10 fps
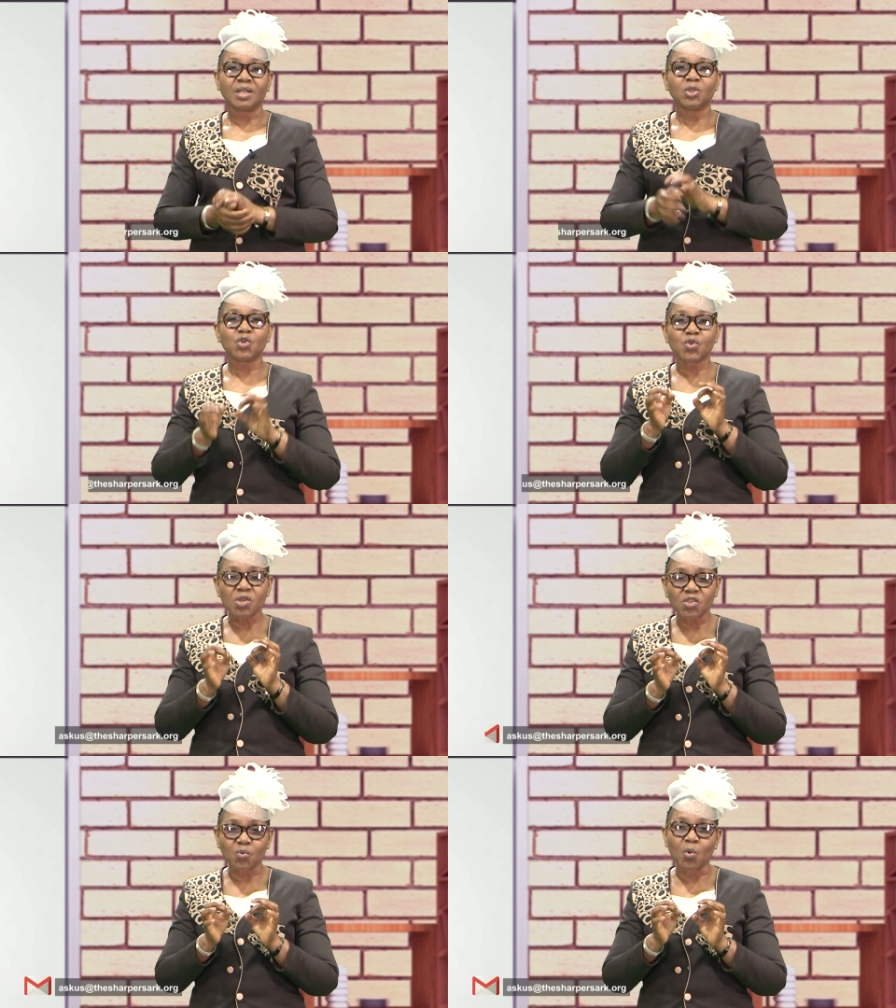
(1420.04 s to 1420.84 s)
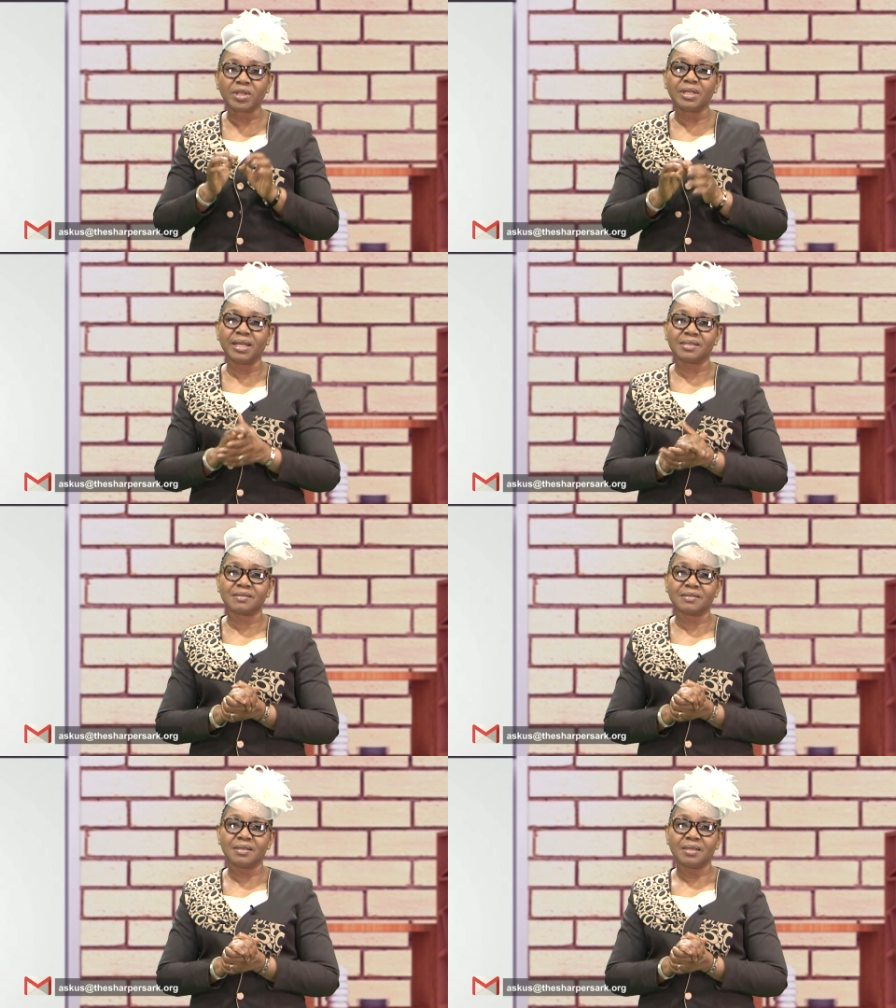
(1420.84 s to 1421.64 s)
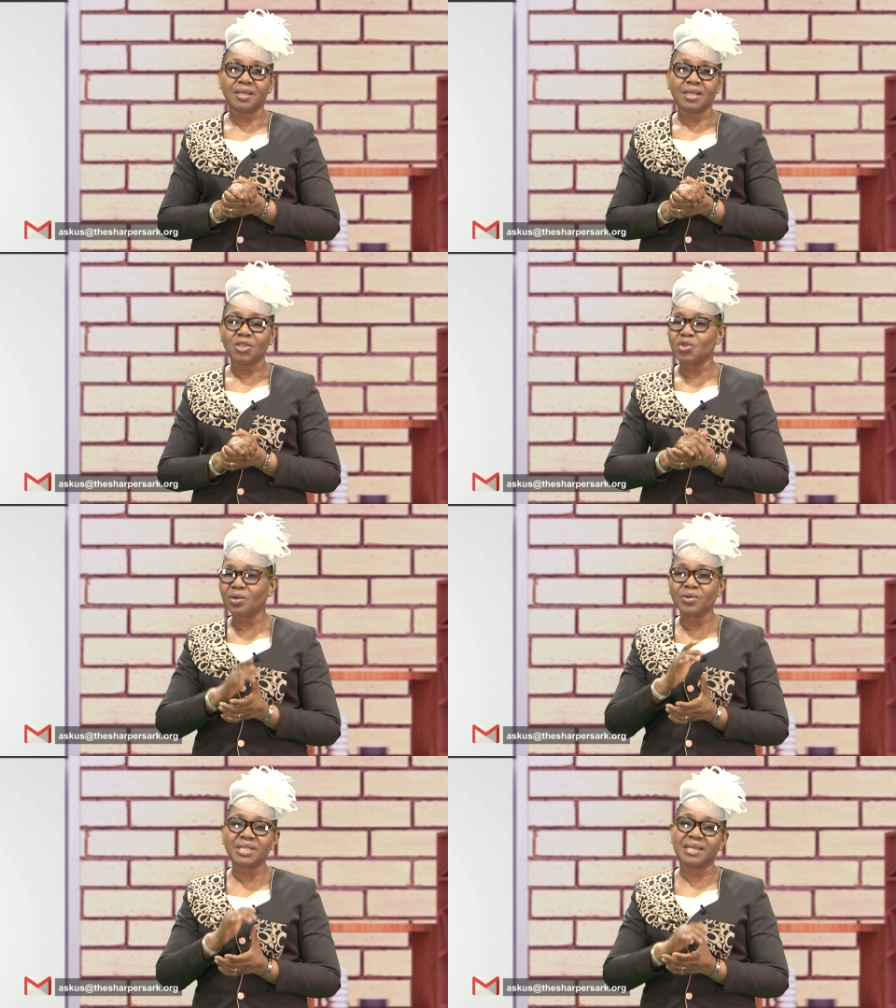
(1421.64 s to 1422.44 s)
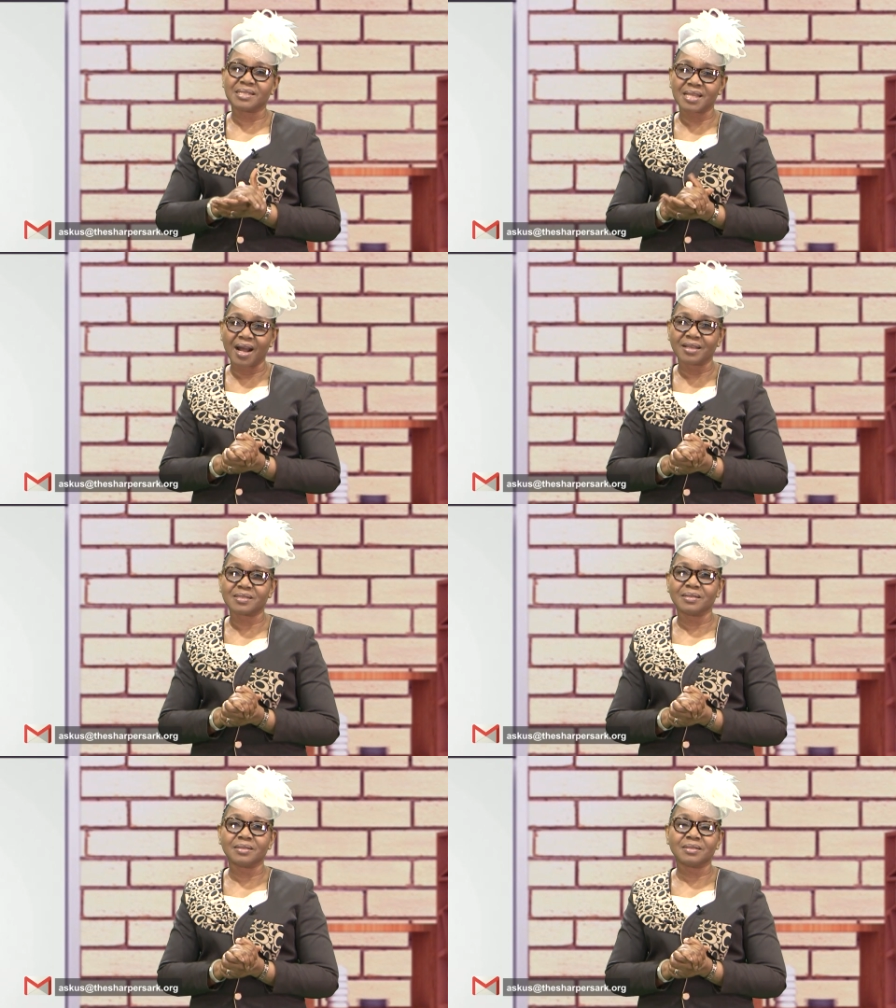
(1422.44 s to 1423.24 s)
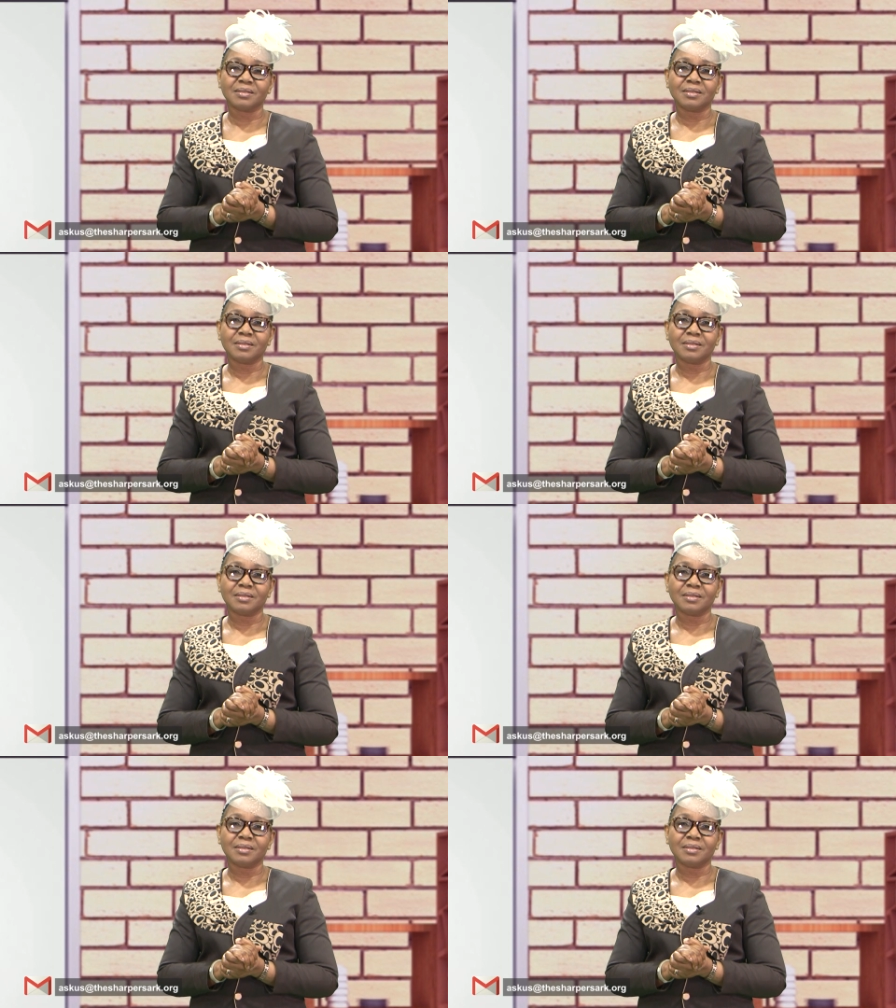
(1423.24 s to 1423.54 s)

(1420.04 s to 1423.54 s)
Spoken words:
trustworthiness, your greatest asset.